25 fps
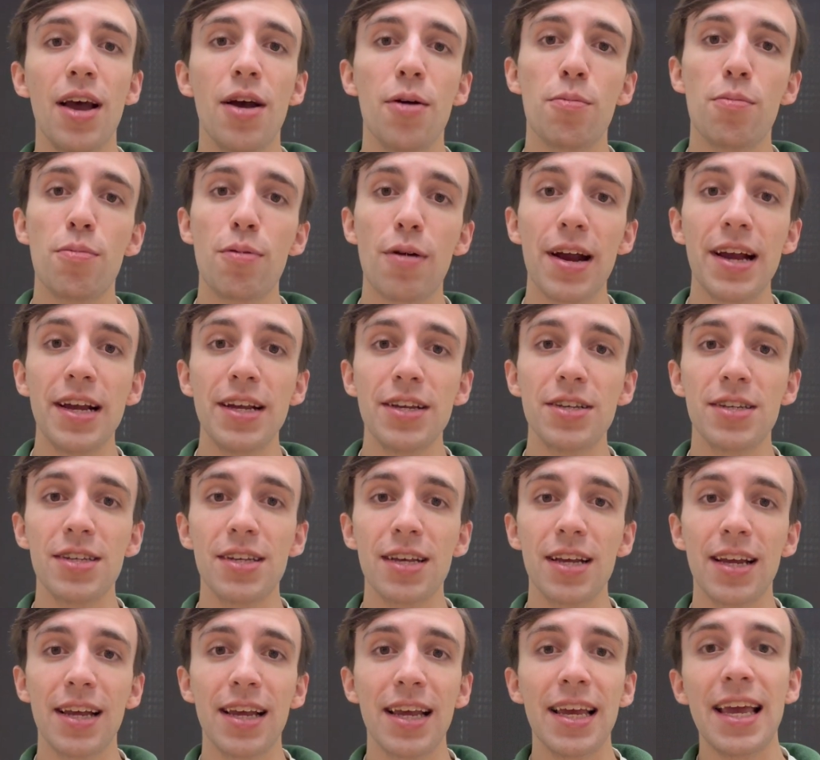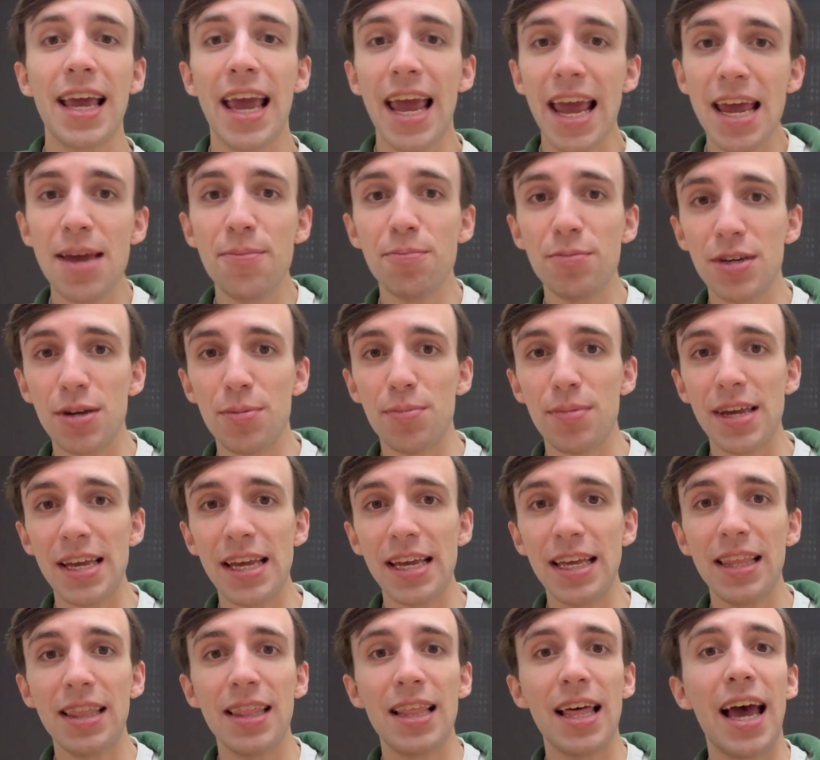breaks came to be
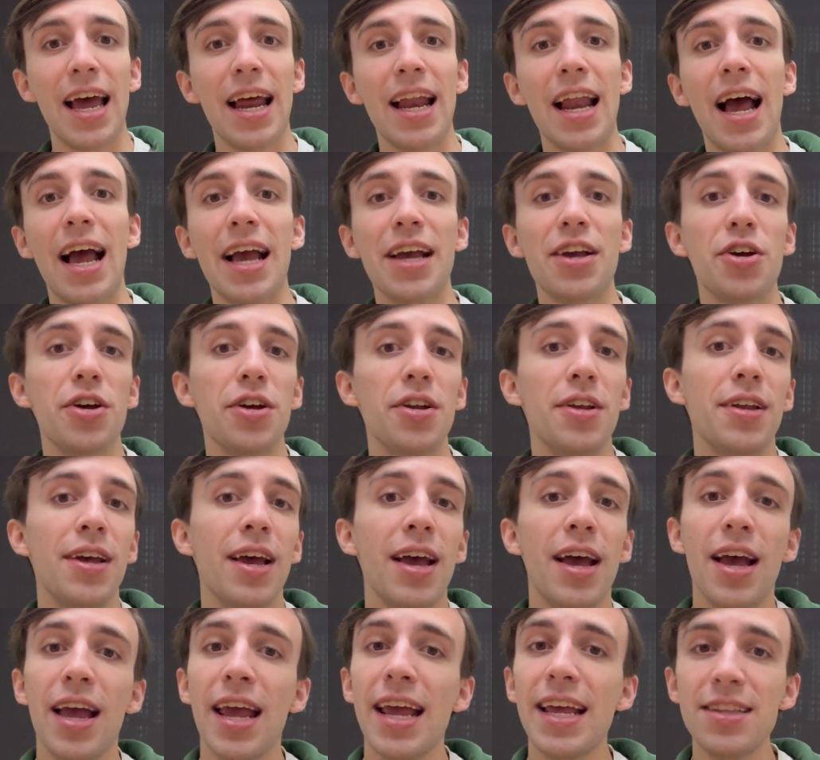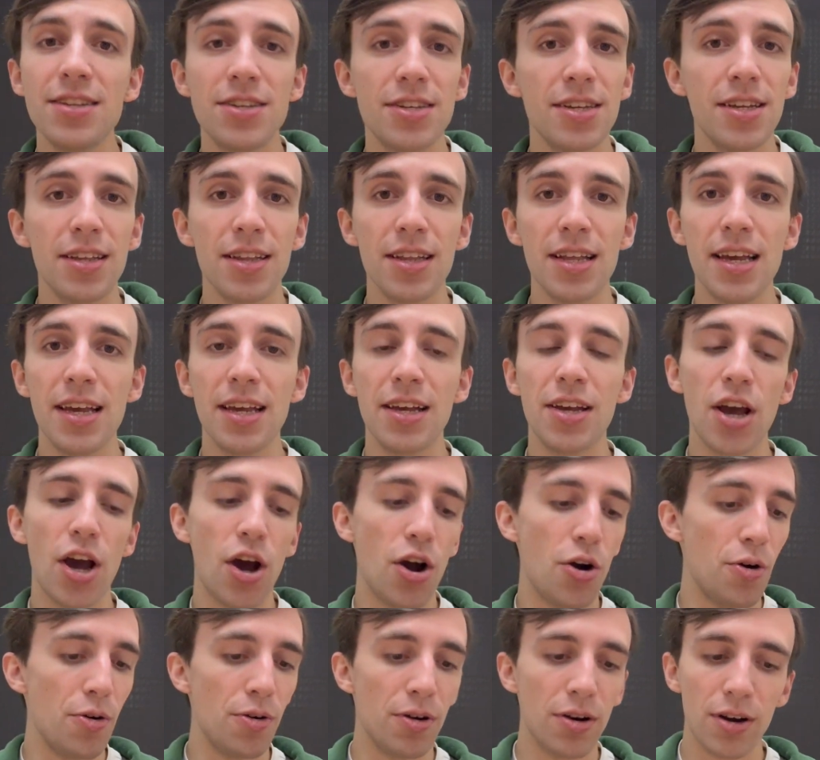that I could instantly
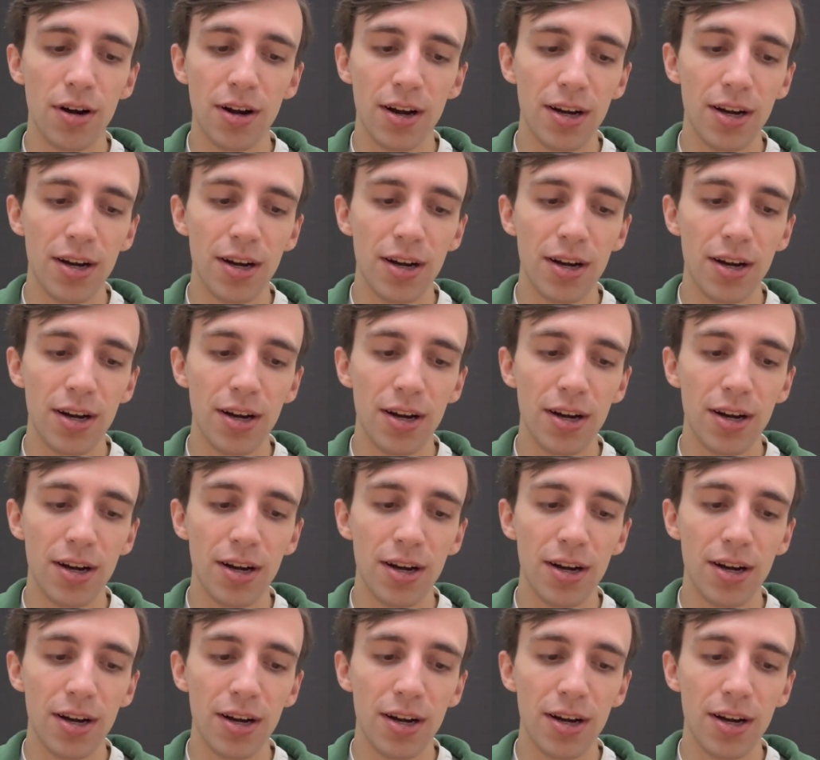go